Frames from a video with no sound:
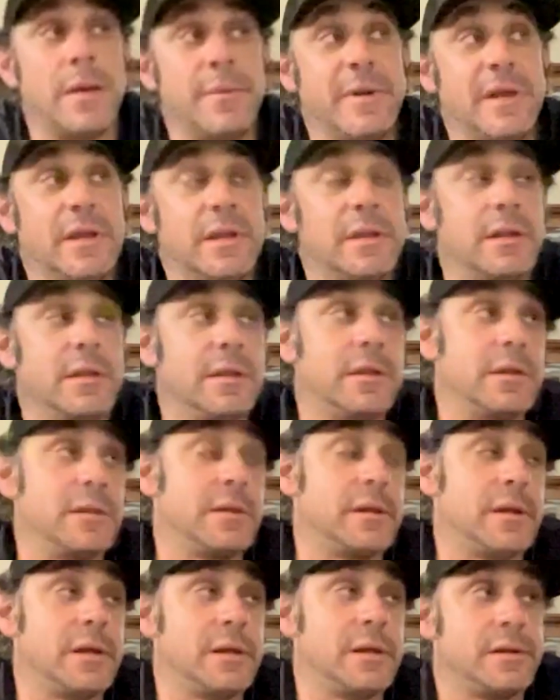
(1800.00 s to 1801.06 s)
mean,
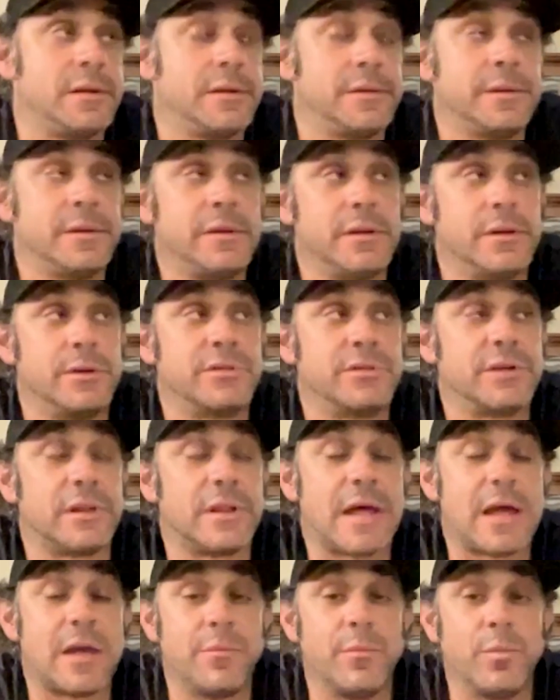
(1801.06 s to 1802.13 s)
there's a
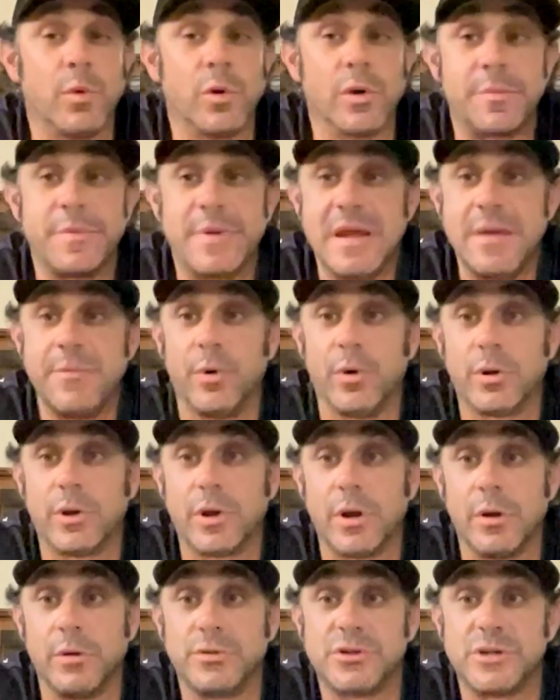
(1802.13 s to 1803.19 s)
lot more people
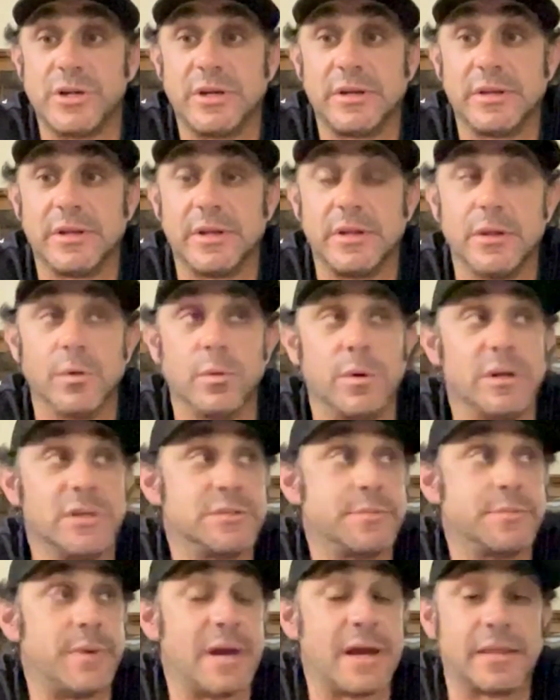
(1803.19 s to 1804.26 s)
coaching than there
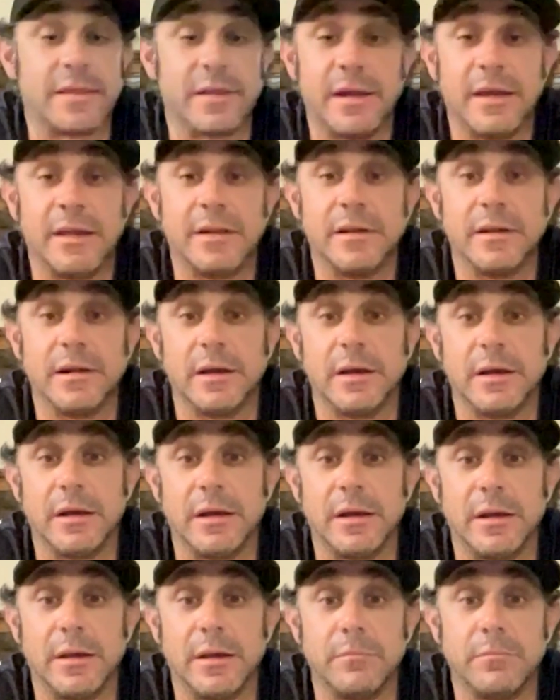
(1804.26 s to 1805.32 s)
was back then.
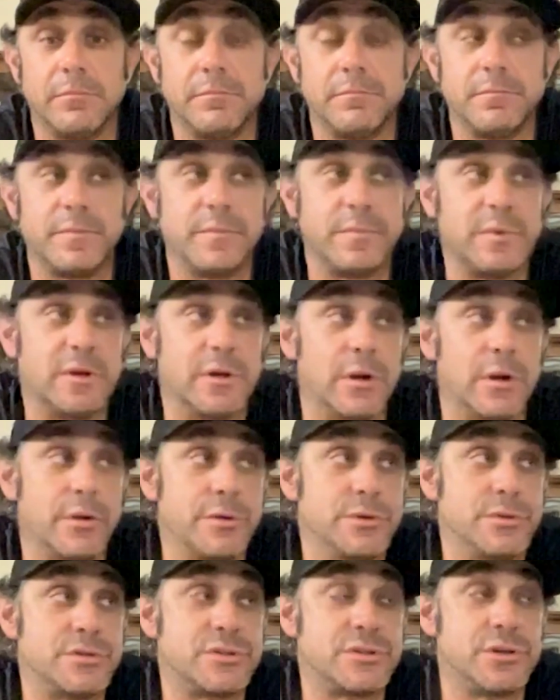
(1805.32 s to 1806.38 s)

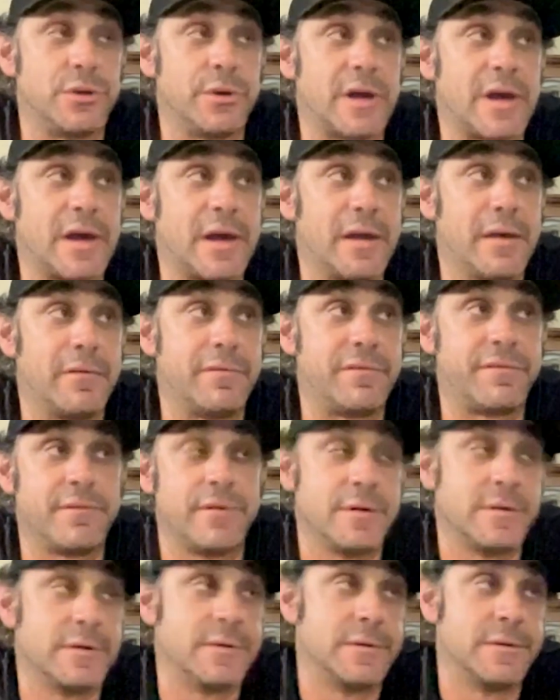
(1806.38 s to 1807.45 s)
You still have
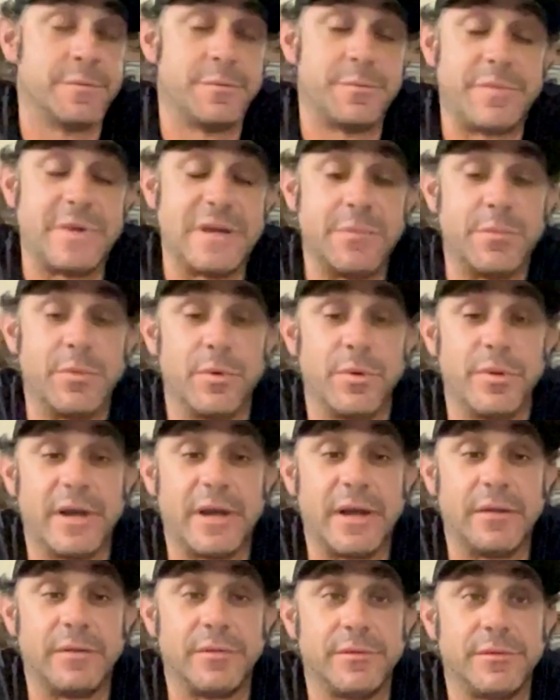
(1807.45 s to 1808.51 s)
people
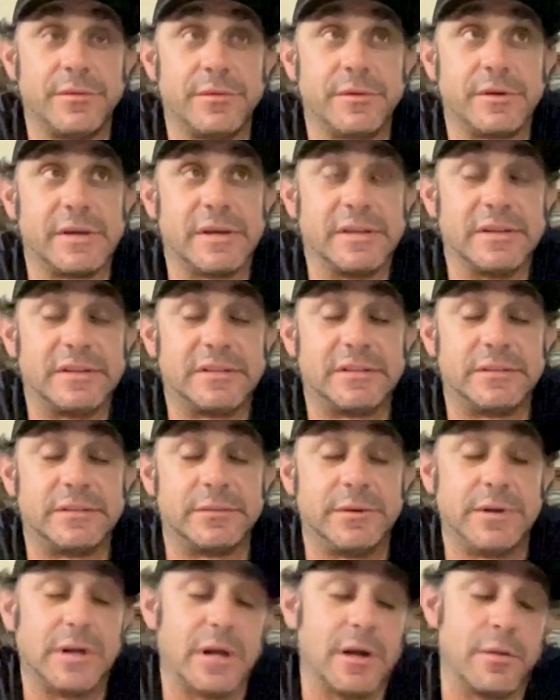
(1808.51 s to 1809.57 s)
that can,
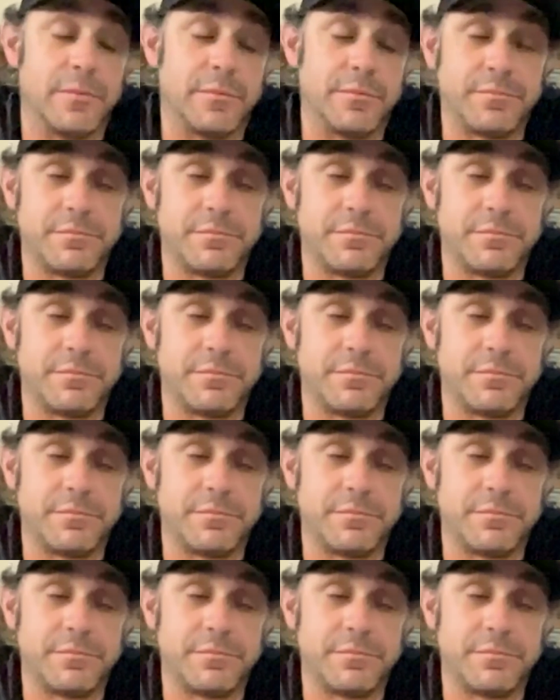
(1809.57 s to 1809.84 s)
you know,